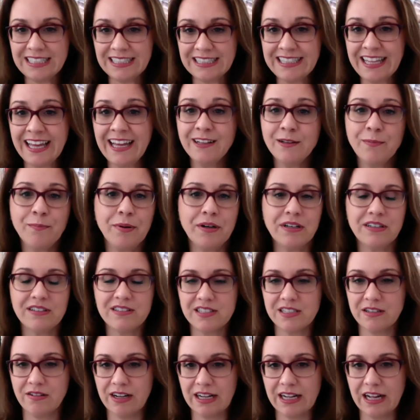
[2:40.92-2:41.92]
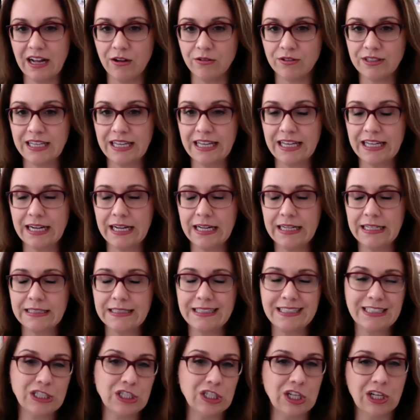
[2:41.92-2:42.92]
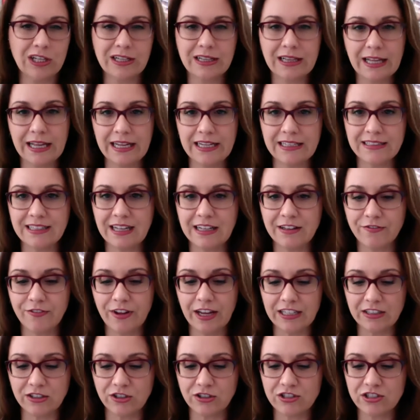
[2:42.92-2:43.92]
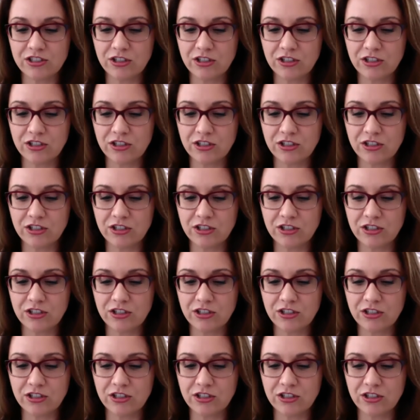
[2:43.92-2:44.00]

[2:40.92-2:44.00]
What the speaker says: that personal account, and I did not like that factor.